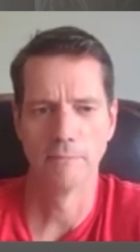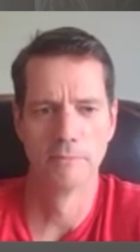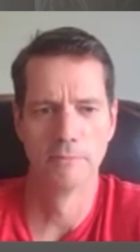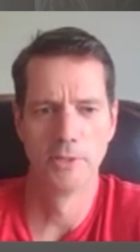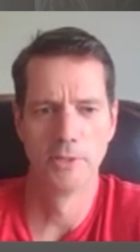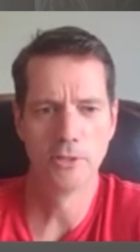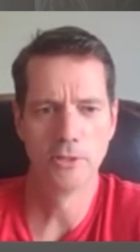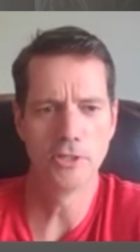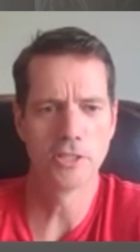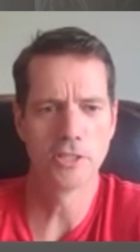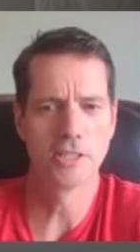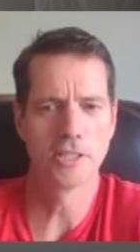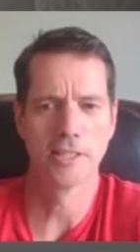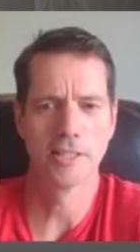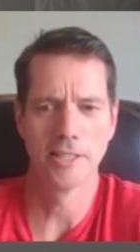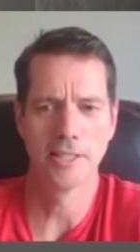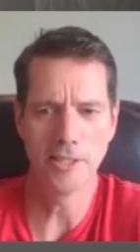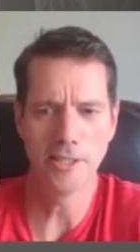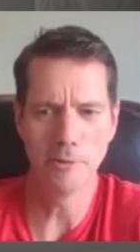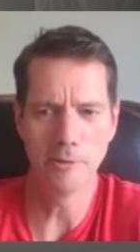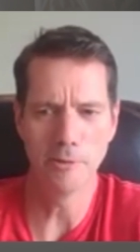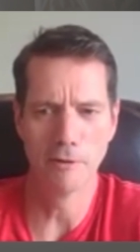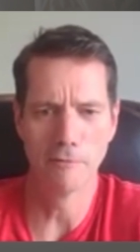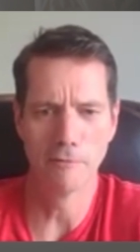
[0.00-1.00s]
You're just a
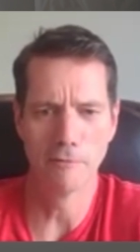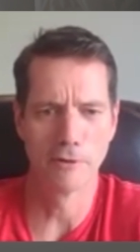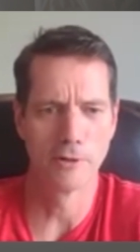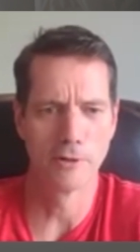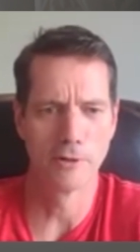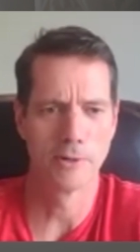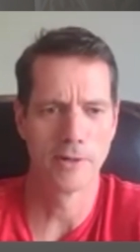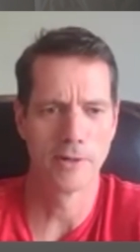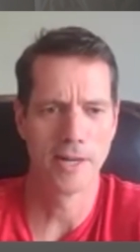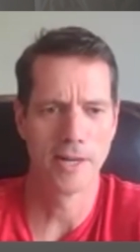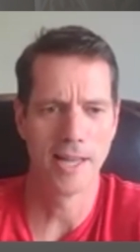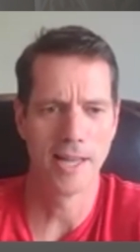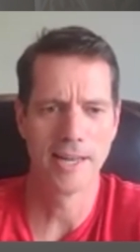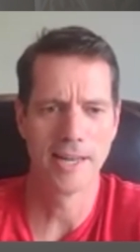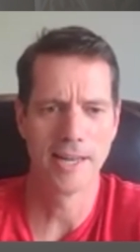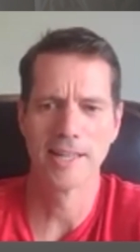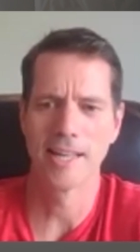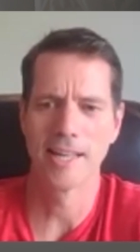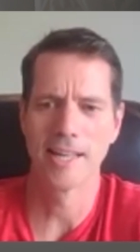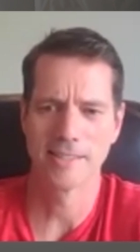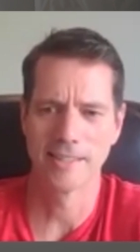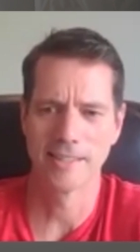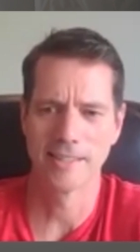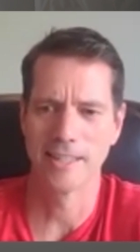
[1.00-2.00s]
little bit further ahead and
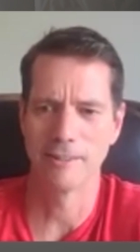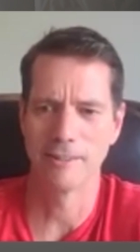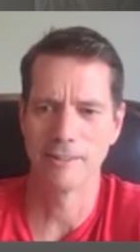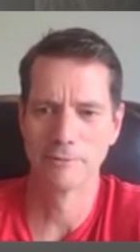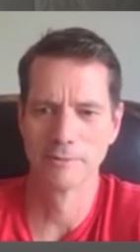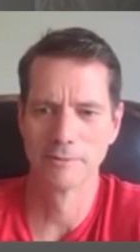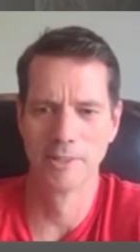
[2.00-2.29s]
that's enough.